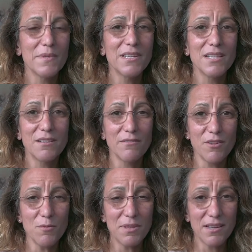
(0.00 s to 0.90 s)
But
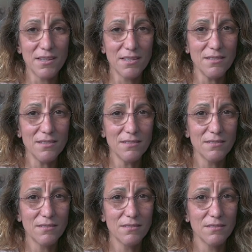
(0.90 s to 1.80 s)
if you're blind,
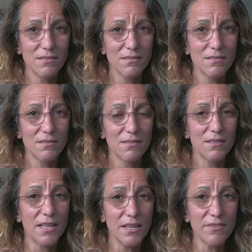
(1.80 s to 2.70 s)

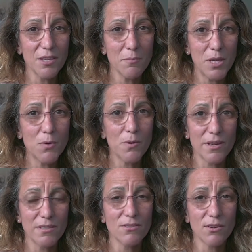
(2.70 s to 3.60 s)
life can be
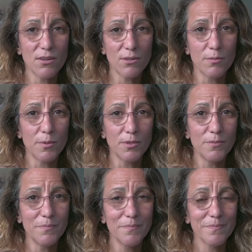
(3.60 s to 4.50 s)
quite
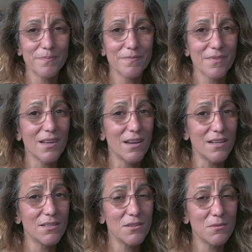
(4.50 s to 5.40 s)
intolerable.
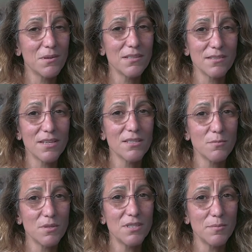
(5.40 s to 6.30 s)
I know what it's like
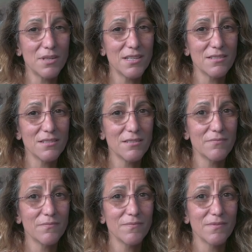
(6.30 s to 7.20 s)
to be depressed.
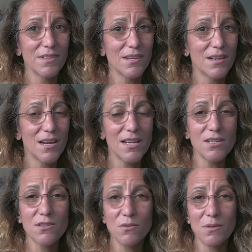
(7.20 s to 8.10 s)

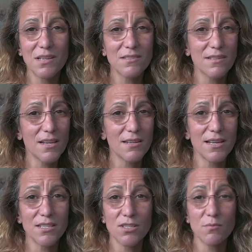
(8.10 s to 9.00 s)
I know what it's like
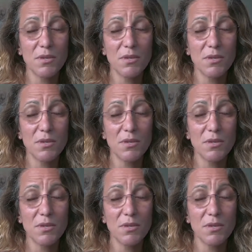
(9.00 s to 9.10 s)
not